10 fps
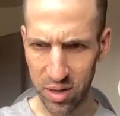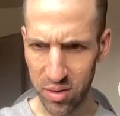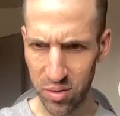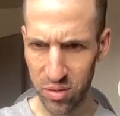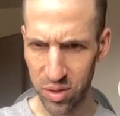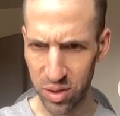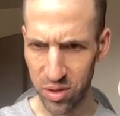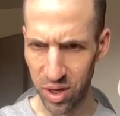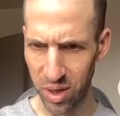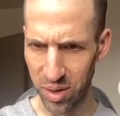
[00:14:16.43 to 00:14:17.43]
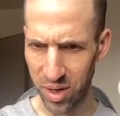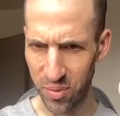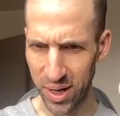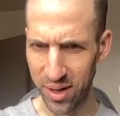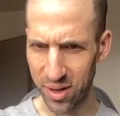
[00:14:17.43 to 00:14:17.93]
Who's this Jake? I don't
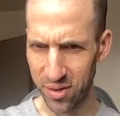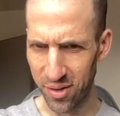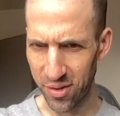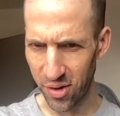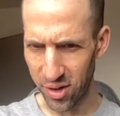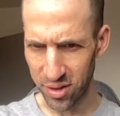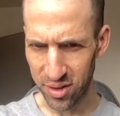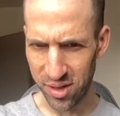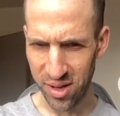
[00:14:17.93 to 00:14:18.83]
recognize this artist.